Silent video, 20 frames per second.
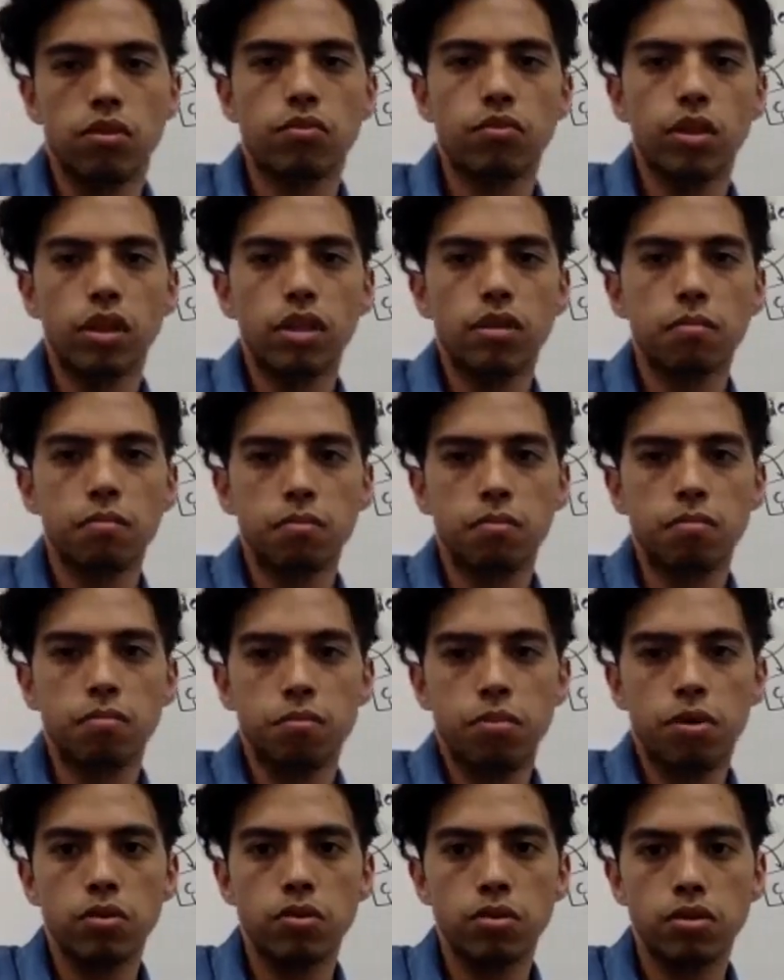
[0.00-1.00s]
Feel free to
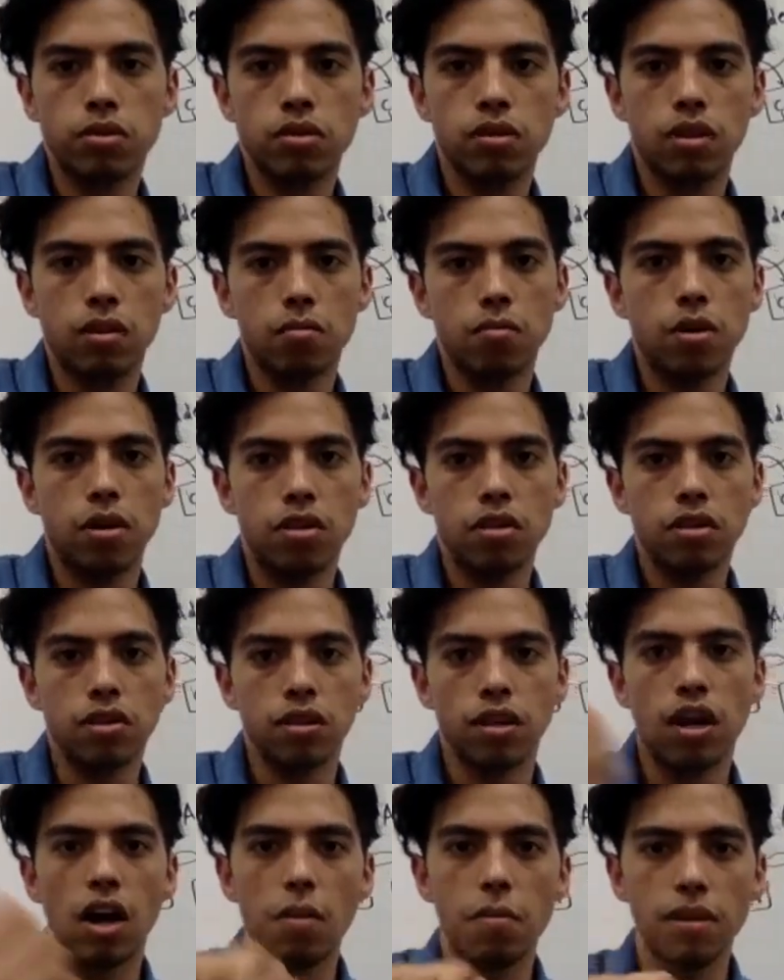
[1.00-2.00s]
post
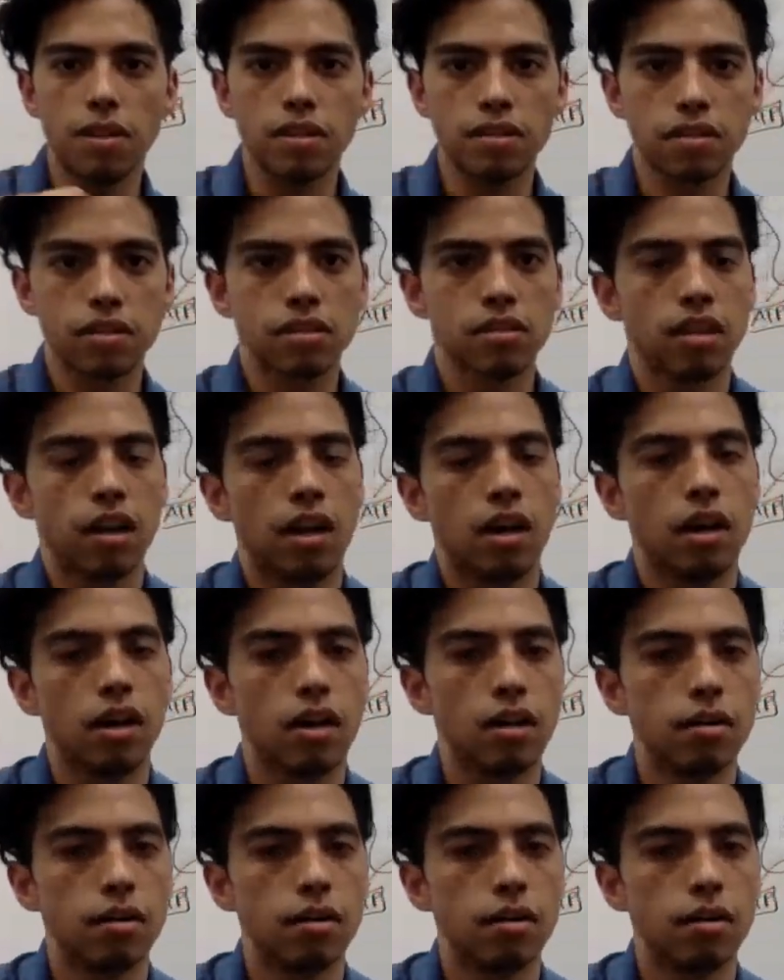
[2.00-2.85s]
on the comments.